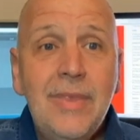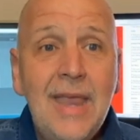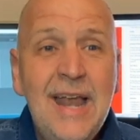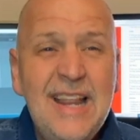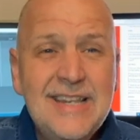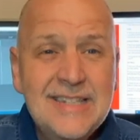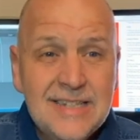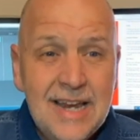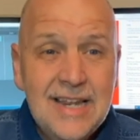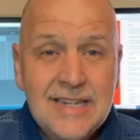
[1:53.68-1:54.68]
And
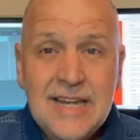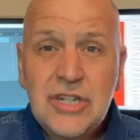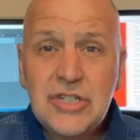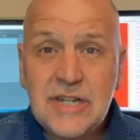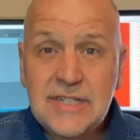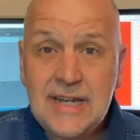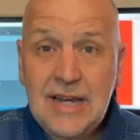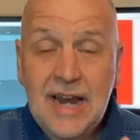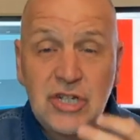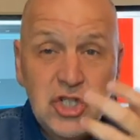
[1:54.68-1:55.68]
he teaches us,
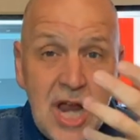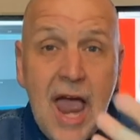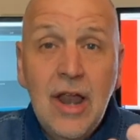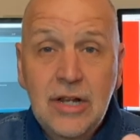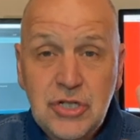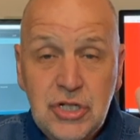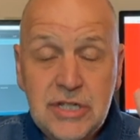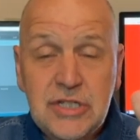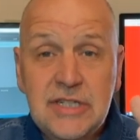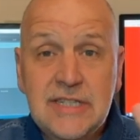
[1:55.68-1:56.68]
and I challenged
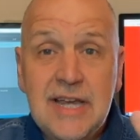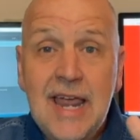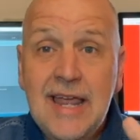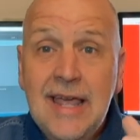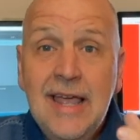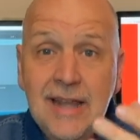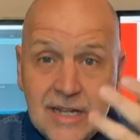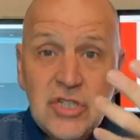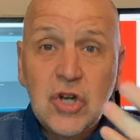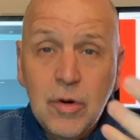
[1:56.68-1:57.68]
us to say,
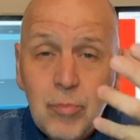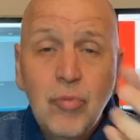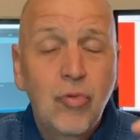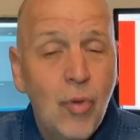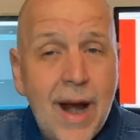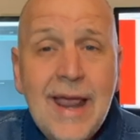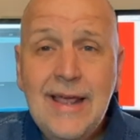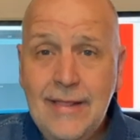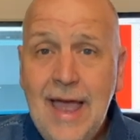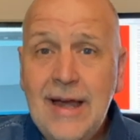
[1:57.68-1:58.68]
let's start
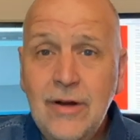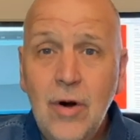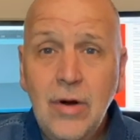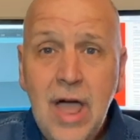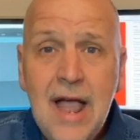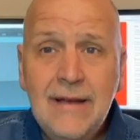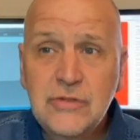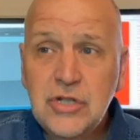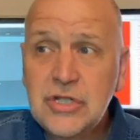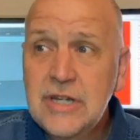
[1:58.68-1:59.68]
praying that in our
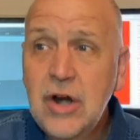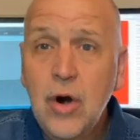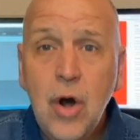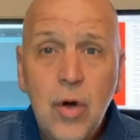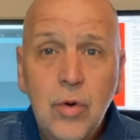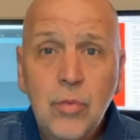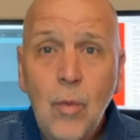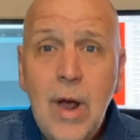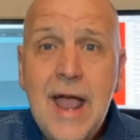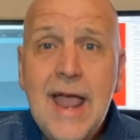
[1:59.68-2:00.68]
lives, just in our own
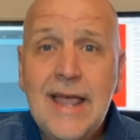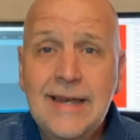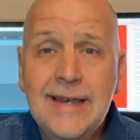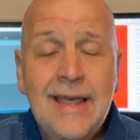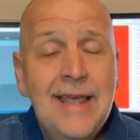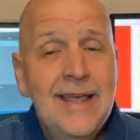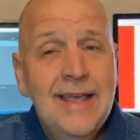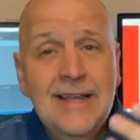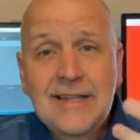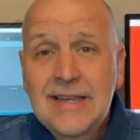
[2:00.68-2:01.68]
way.
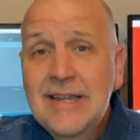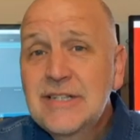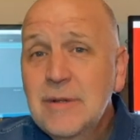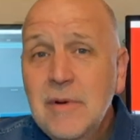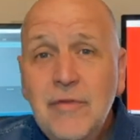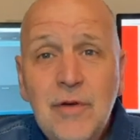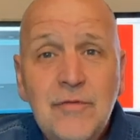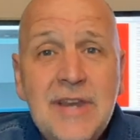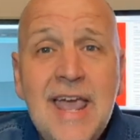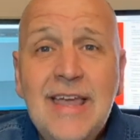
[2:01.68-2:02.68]
And some of you
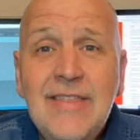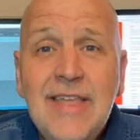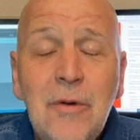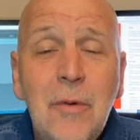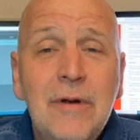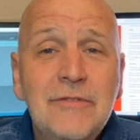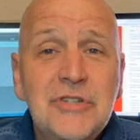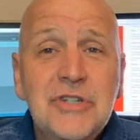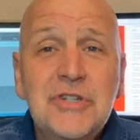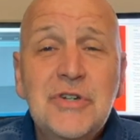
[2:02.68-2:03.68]
have taken on and
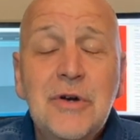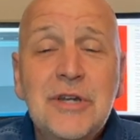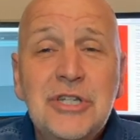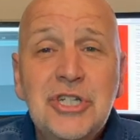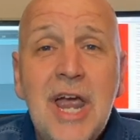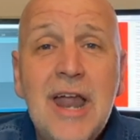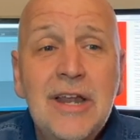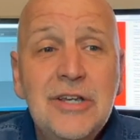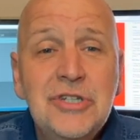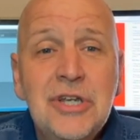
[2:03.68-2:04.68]
just to start to
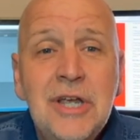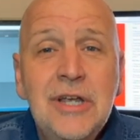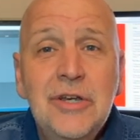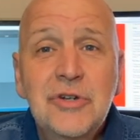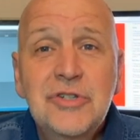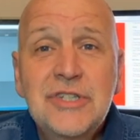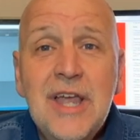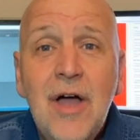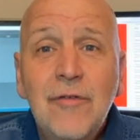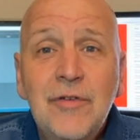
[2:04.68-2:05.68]
challenge
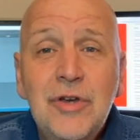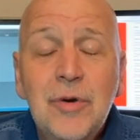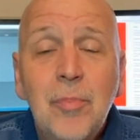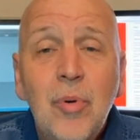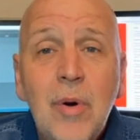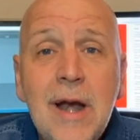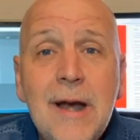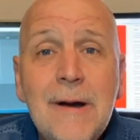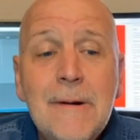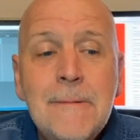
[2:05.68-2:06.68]
yourself in your
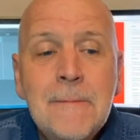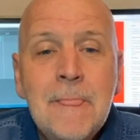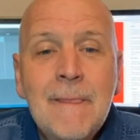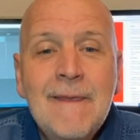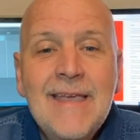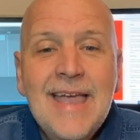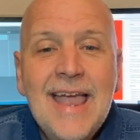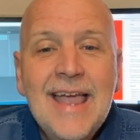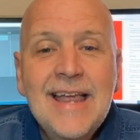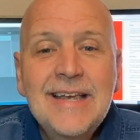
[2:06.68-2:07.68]
prayer
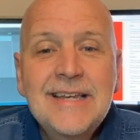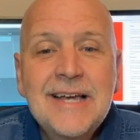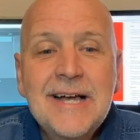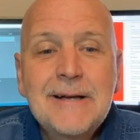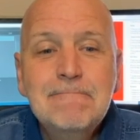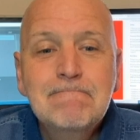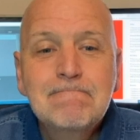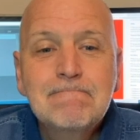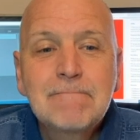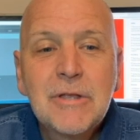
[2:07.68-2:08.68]
and
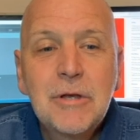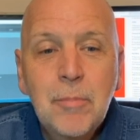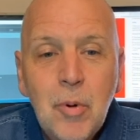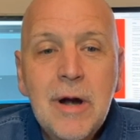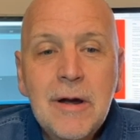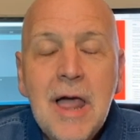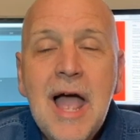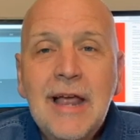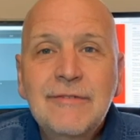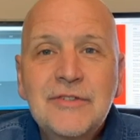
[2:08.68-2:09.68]
your prayer
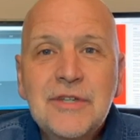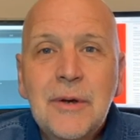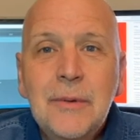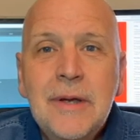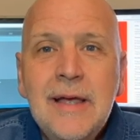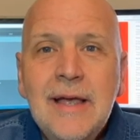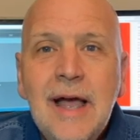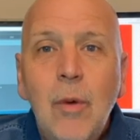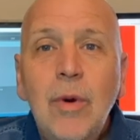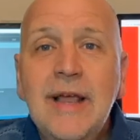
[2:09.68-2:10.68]
life. So
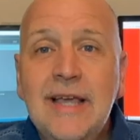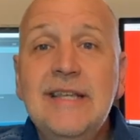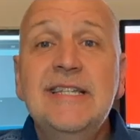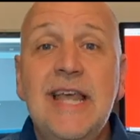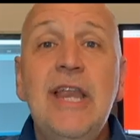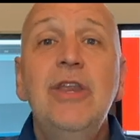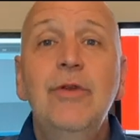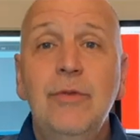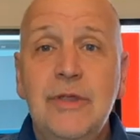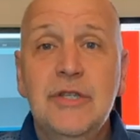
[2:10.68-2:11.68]
I want to
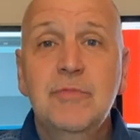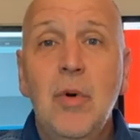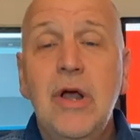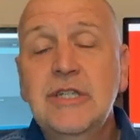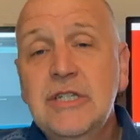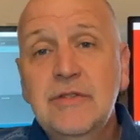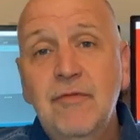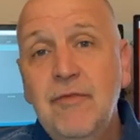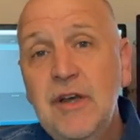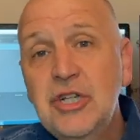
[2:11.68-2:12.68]
continue this process,
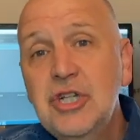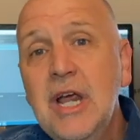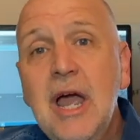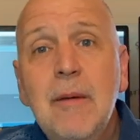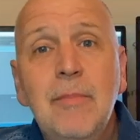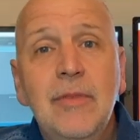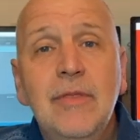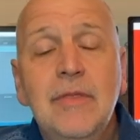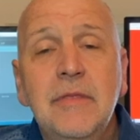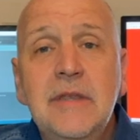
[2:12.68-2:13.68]
finishing up
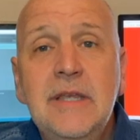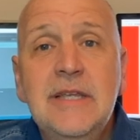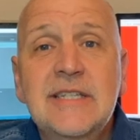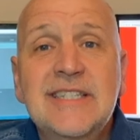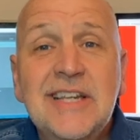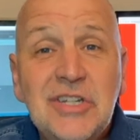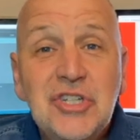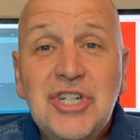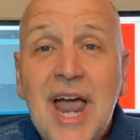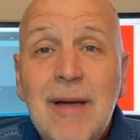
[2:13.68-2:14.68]
the 6th
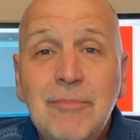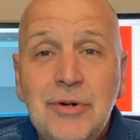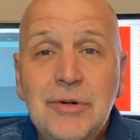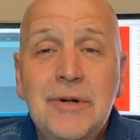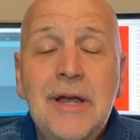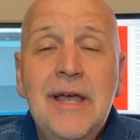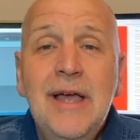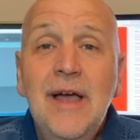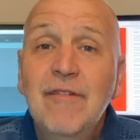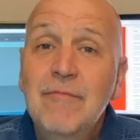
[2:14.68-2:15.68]
chapter
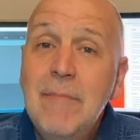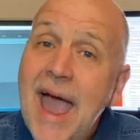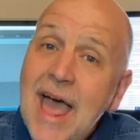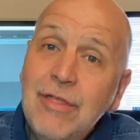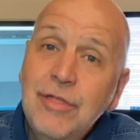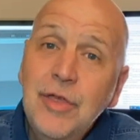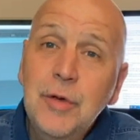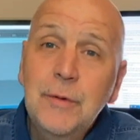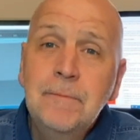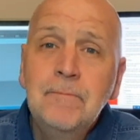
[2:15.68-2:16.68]
of Matthew.